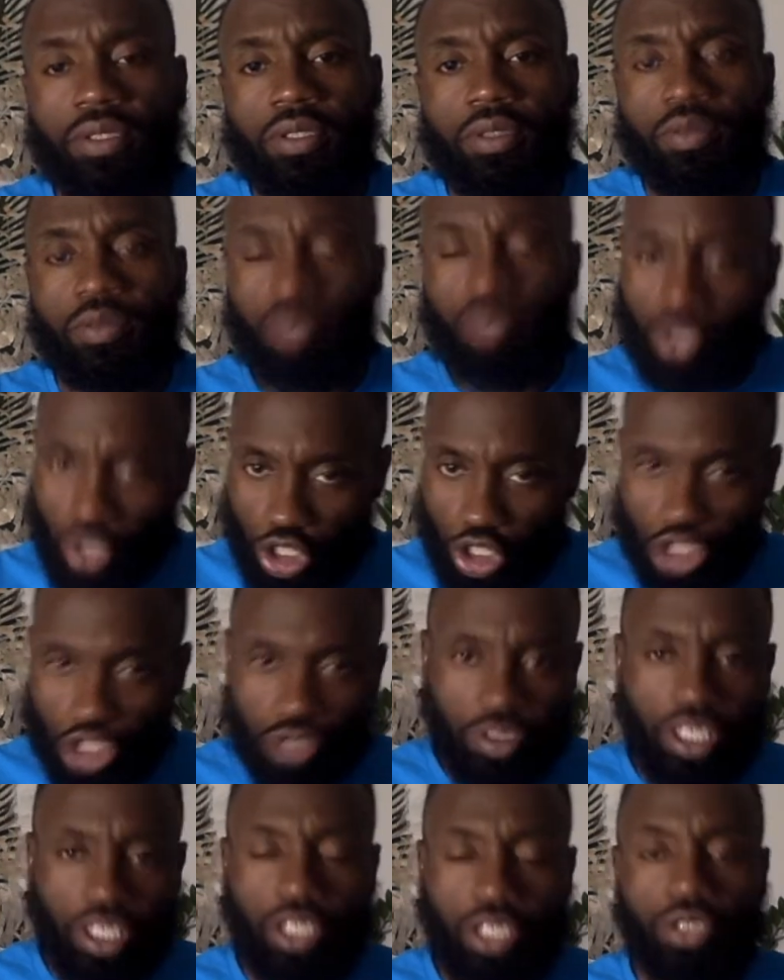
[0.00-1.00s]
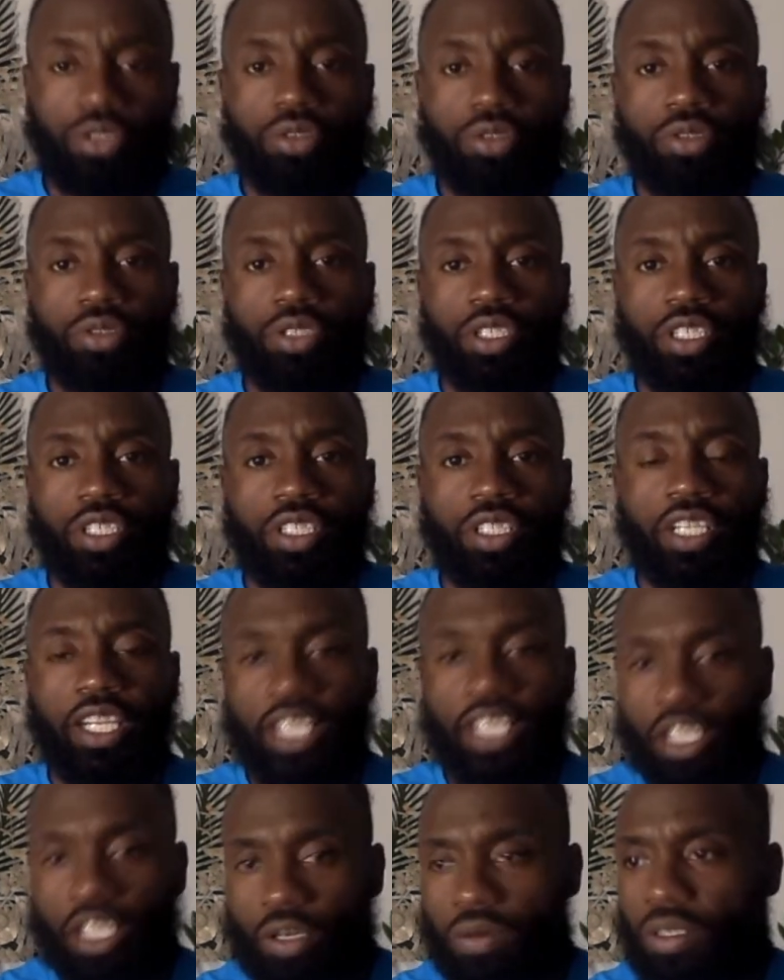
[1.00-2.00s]
But not treat you
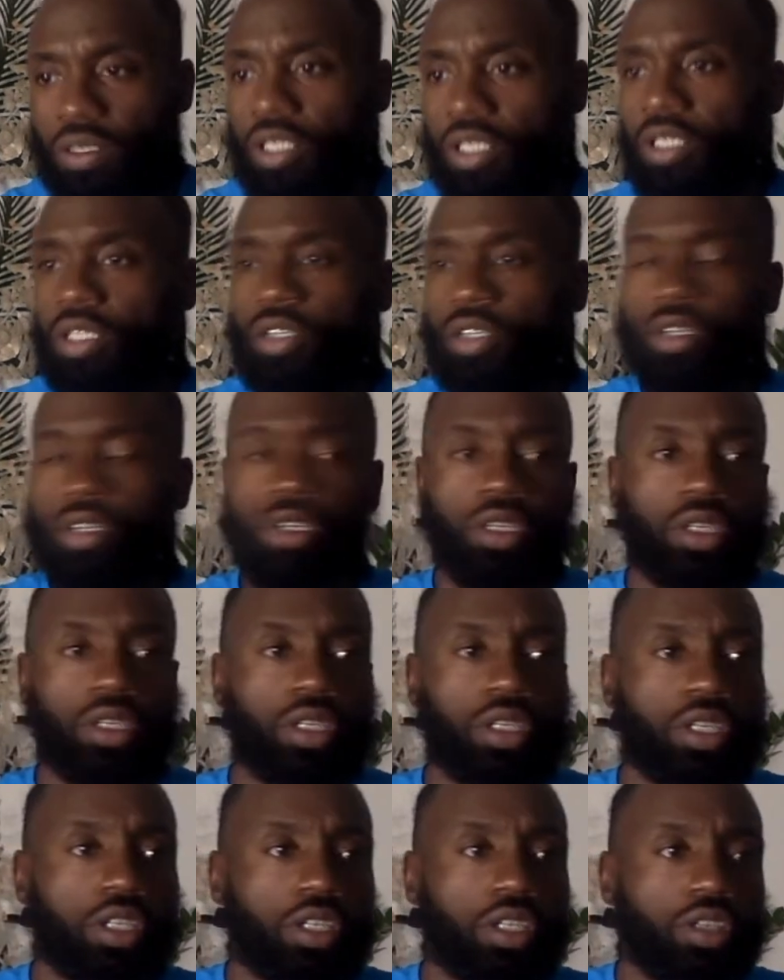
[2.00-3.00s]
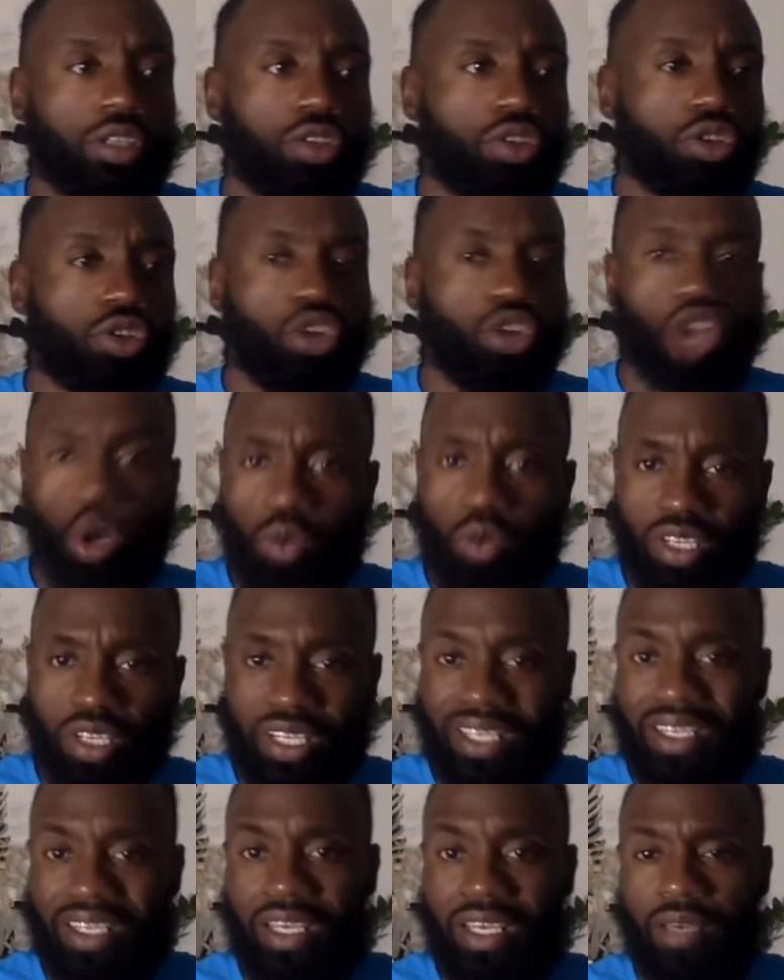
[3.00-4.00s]
delinquent or lower
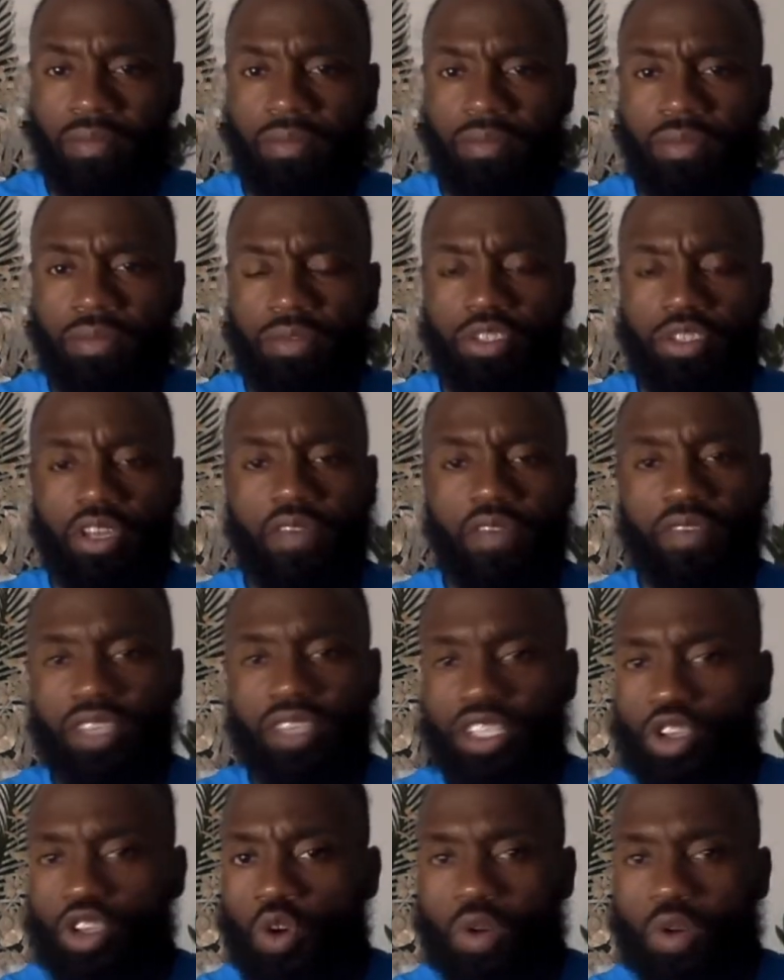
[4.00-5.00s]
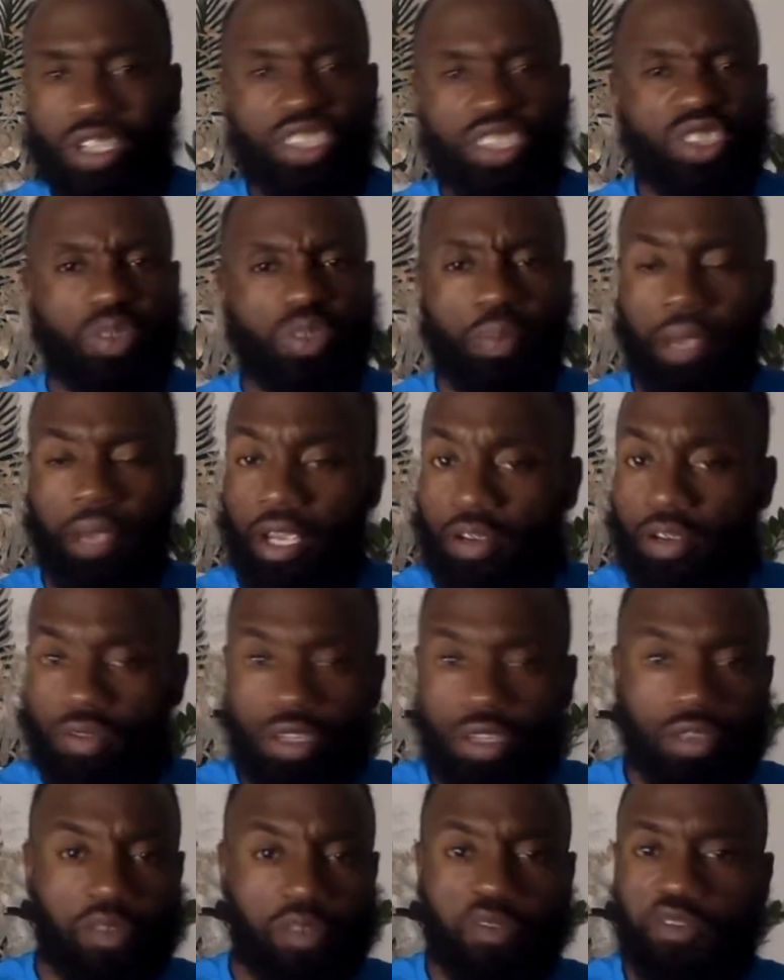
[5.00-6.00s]
than them. Nothing, no one's superior
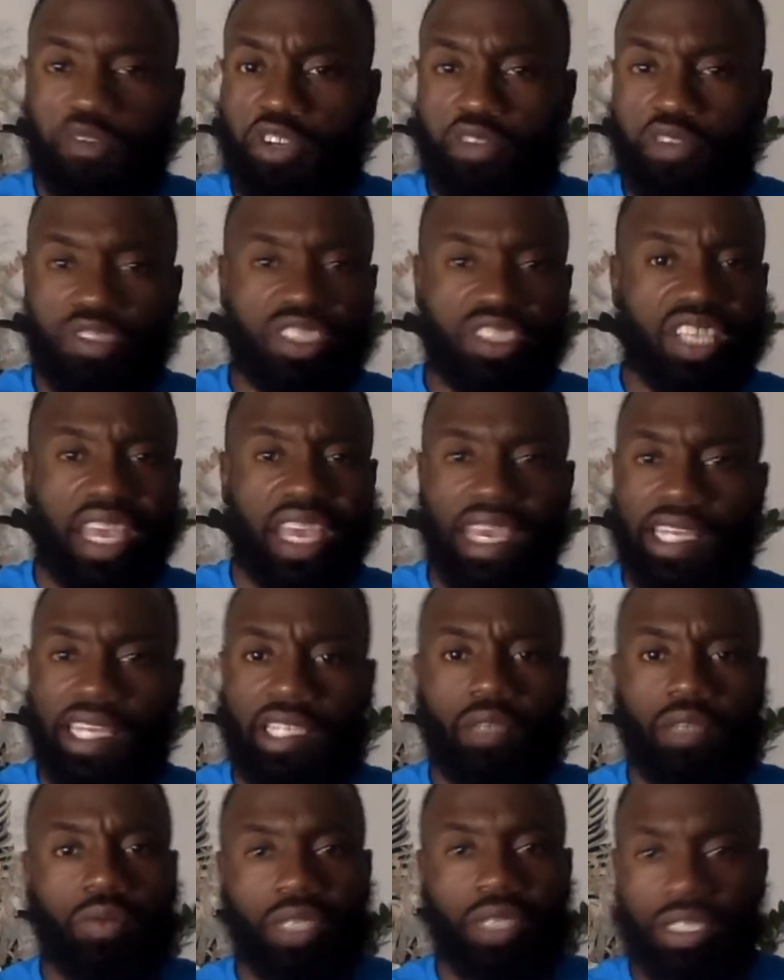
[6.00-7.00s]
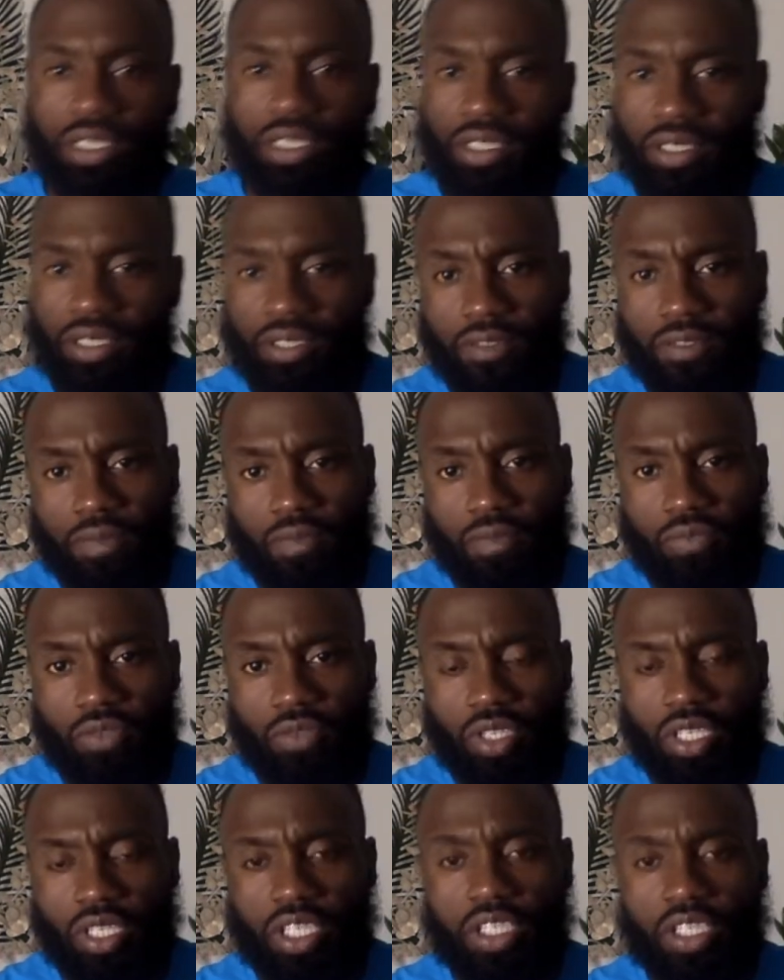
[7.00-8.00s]
or inferior to anyone
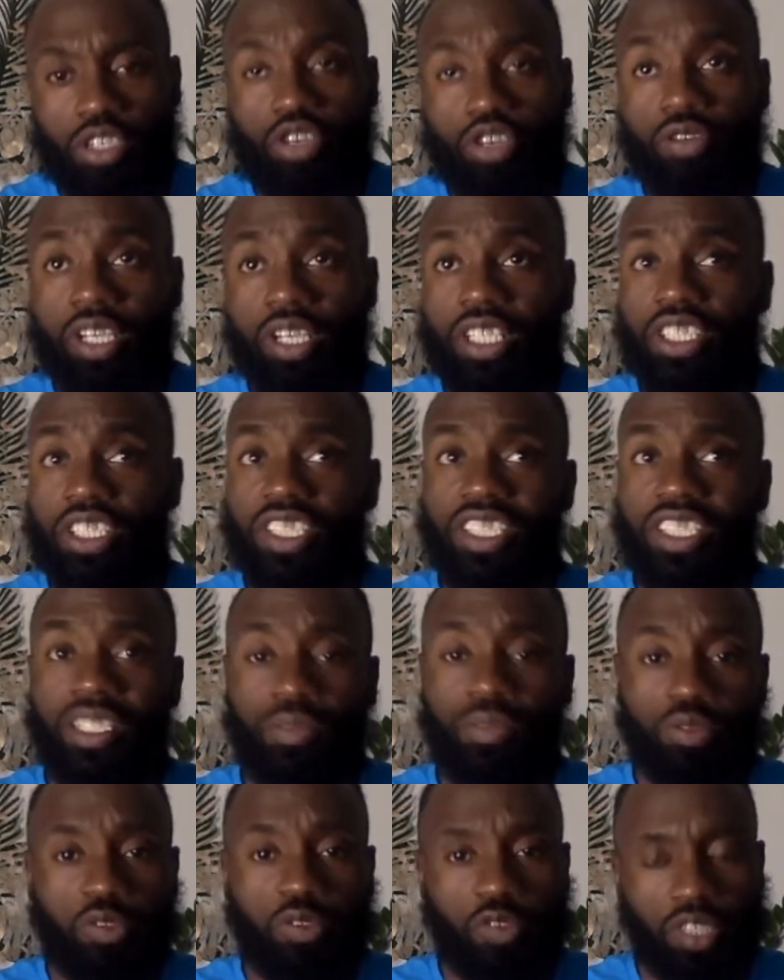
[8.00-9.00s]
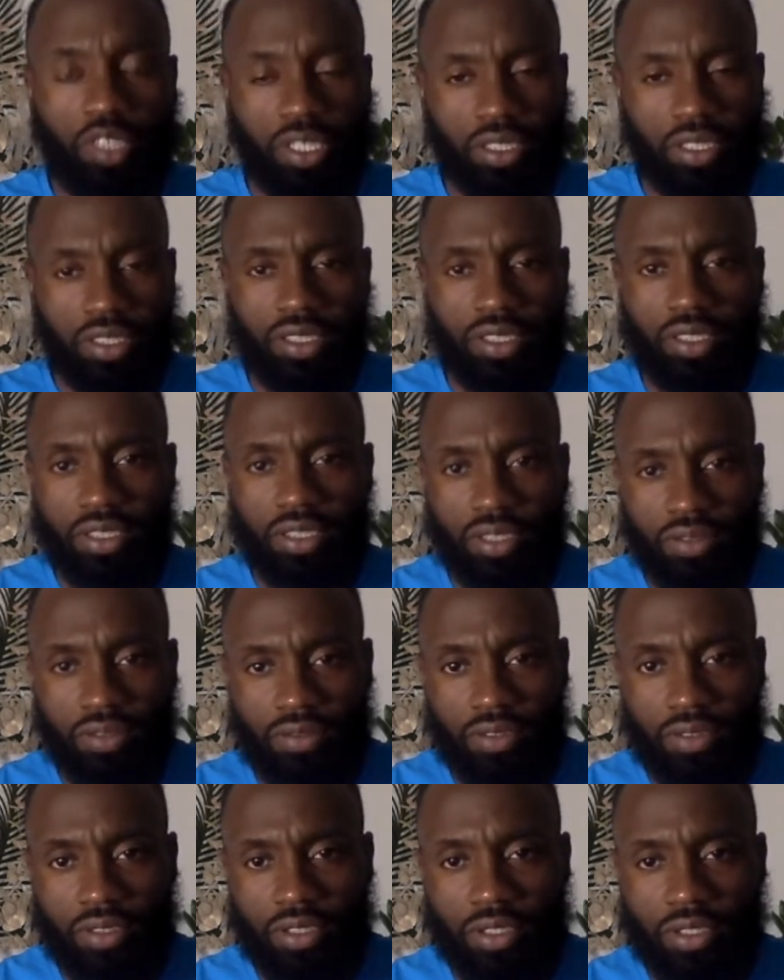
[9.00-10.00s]
in the greater scheme of things.
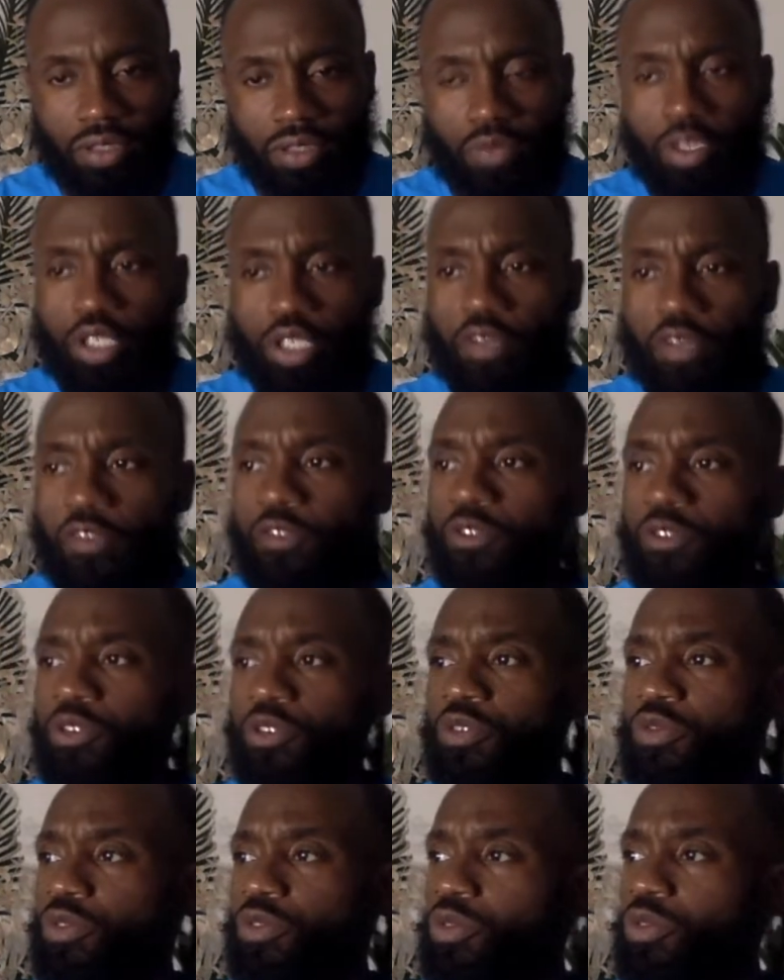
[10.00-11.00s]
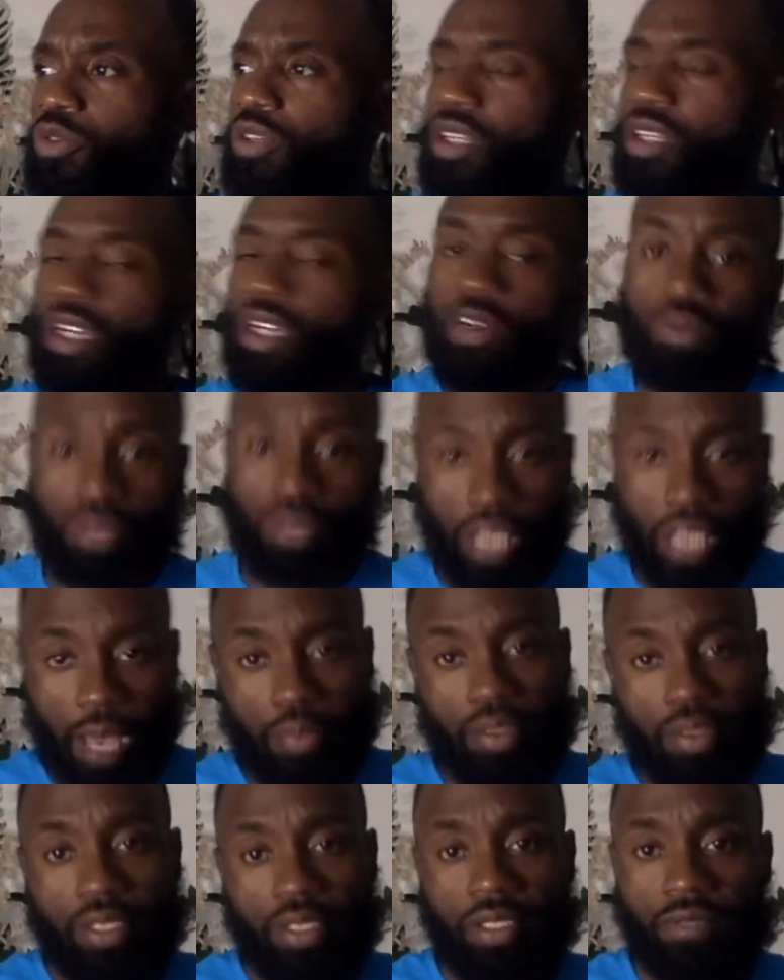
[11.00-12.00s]
When the funeral was
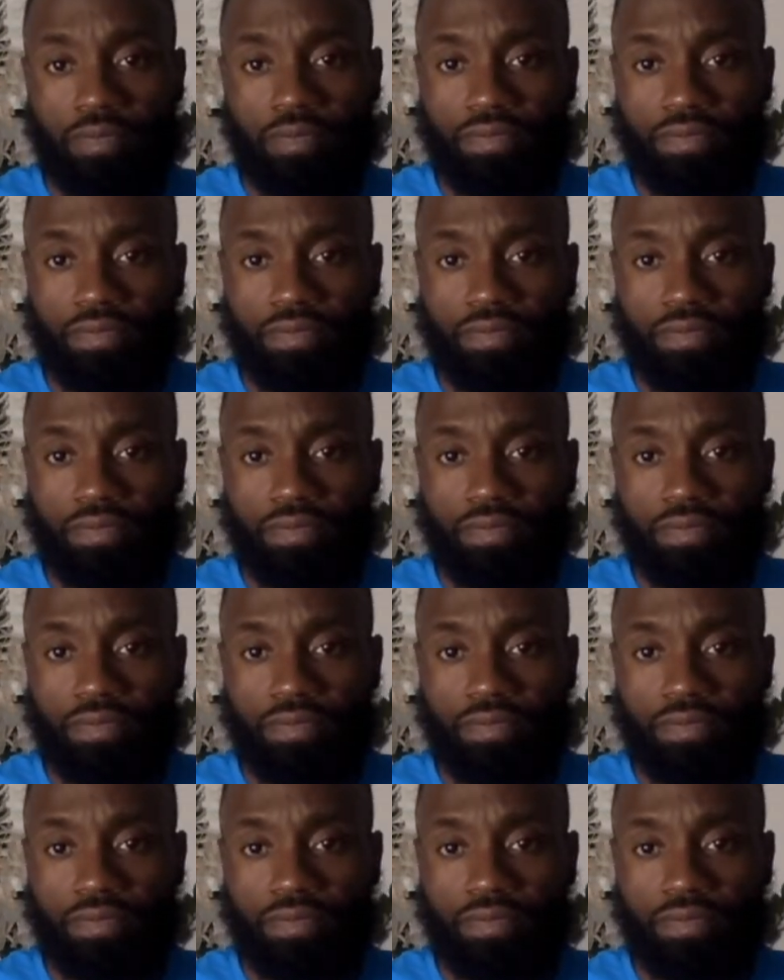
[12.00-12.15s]
happening,